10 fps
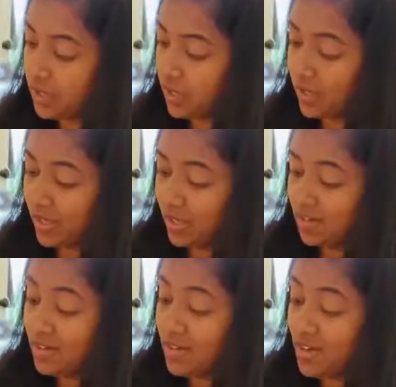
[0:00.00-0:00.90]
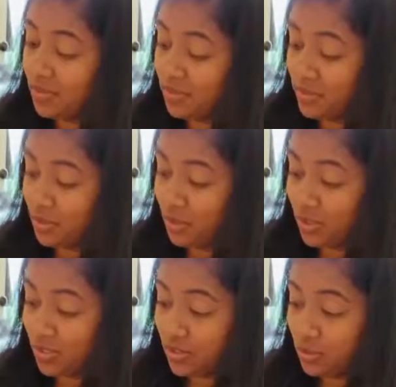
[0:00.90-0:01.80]
Again, when you're
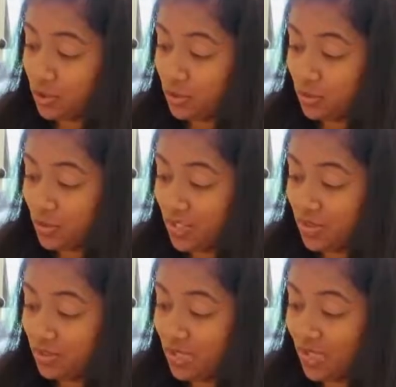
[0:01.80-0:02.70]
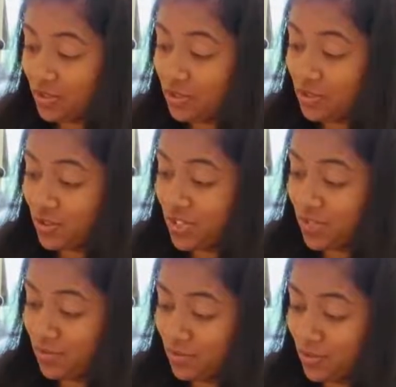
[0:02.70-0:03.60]
working with turmeric, be extra
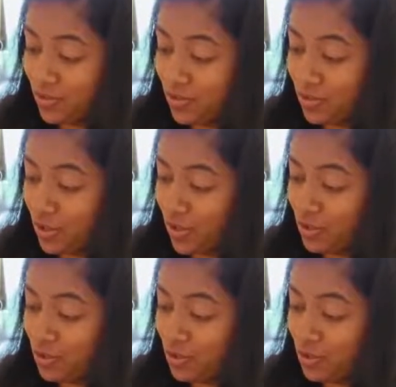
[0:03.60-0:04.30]
careful not